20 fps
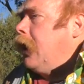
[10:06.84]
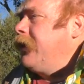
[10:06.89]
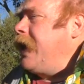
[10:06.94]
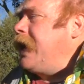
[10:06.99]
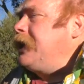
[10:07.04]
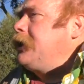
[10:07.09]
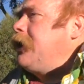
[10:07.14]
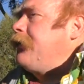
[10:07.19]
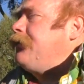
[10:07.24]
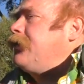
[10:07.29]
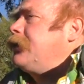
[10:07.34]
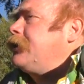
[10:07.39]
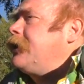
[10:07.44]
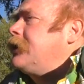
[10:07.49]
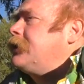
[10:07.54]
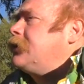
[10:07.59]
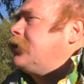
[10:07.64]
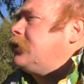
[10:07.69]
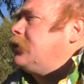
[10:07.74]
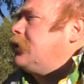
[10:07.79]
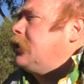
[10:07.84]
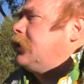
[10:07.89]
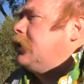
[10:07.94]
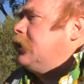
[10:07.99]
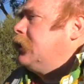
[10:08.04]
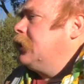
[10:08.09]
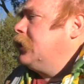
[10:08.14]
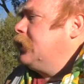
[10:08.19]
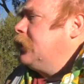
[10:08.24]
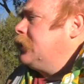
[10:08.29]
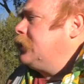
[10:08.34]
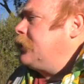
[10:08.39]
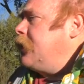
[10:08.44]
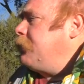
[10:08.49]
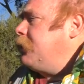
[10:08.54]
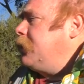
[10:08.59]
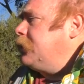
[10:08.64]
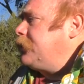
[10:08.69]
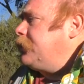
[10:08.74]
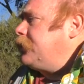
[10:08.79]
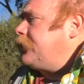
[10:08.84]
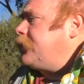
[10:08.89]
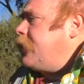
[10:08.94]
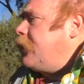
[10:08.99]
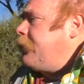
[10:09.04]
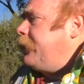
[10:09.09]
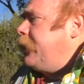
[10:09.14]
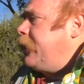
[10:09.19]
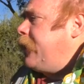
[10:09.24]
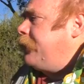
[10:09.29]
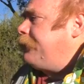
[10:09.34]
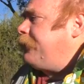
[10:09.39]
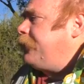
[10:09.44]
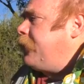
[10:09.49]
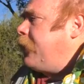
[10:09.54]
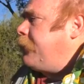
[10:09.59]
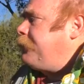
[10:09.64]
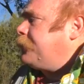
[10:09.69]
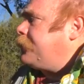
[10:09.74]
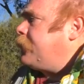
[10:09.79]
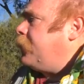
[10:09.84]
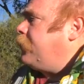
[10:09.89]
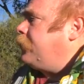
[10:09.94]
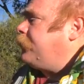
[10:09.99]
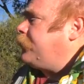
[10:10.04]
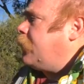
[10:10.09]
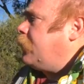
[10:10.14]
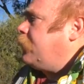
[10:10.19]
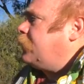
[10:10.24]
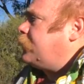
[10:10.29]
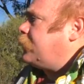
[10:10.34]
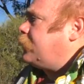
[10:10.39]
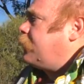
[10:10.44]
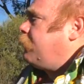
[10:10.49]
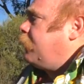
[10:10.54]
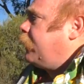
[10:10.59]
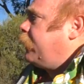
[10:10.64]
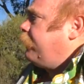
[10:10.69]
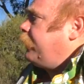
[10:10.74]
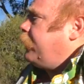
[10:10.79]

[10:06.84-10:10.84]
That's it for this somewhat disturbing episode of Tell It to Someone.